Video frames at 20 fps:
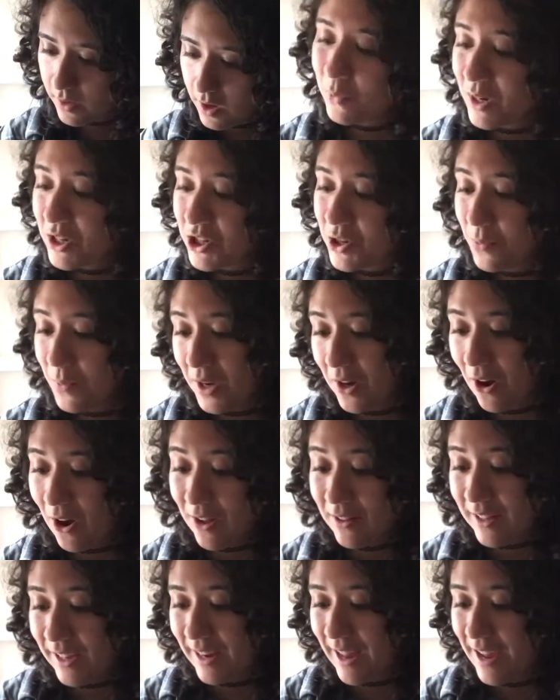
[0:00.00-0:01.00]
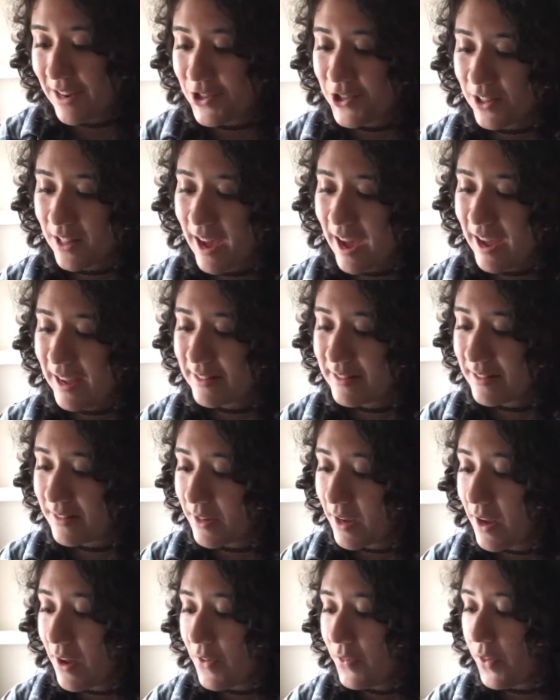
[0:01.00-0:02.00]
what should we call it? Angela asked.
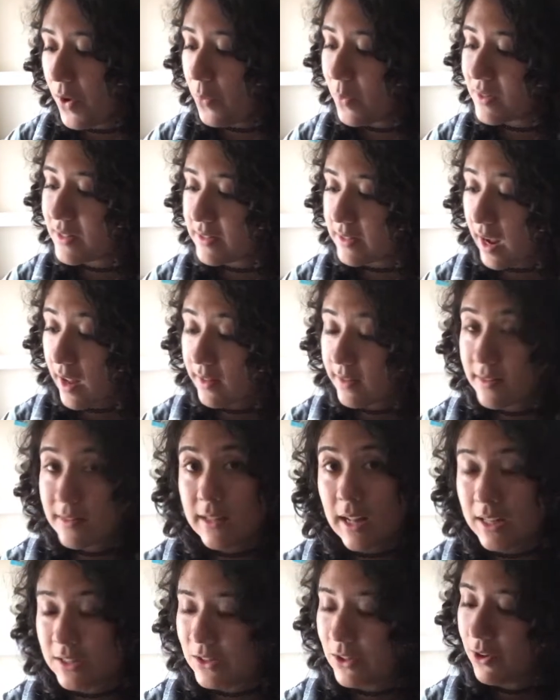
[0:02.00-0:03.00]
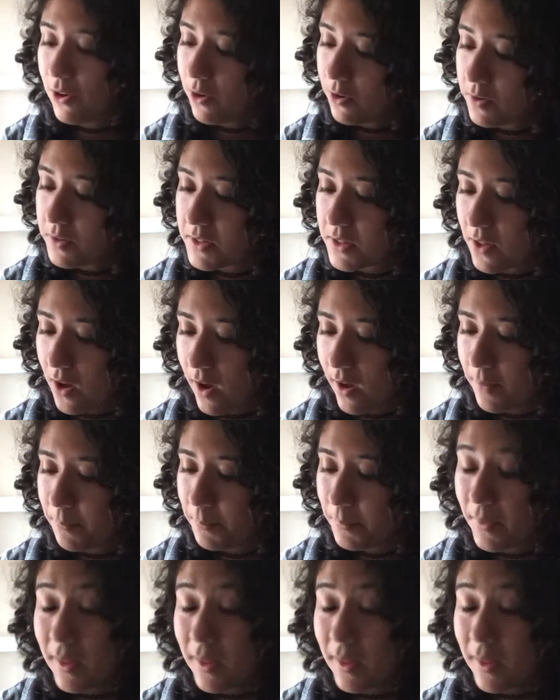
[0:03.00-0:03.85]
There was silence as the girls thought.